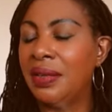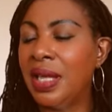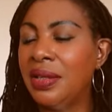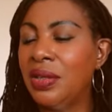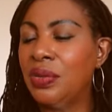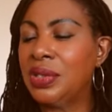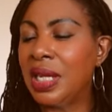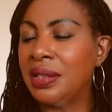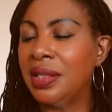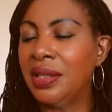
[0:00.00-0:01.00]
Thank you,
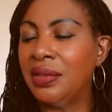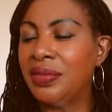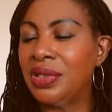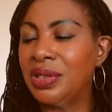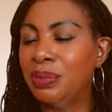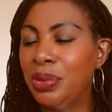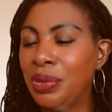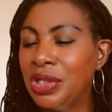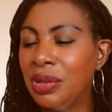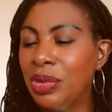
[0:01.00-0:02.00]
Zadkiel, for
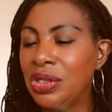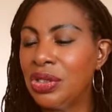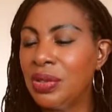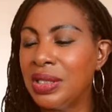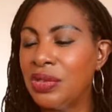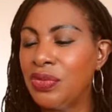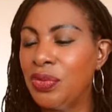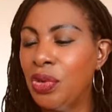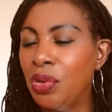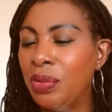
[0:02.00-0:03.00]
supporting me to
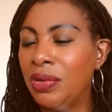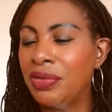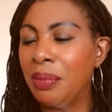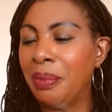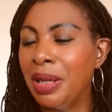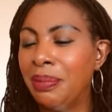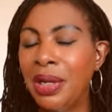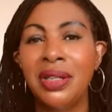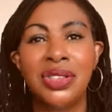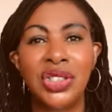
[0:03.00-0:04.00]
transform from my
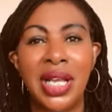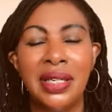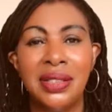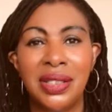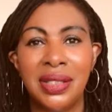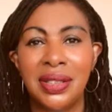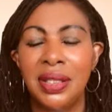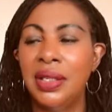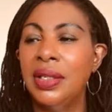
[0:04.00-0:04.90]
past challenges.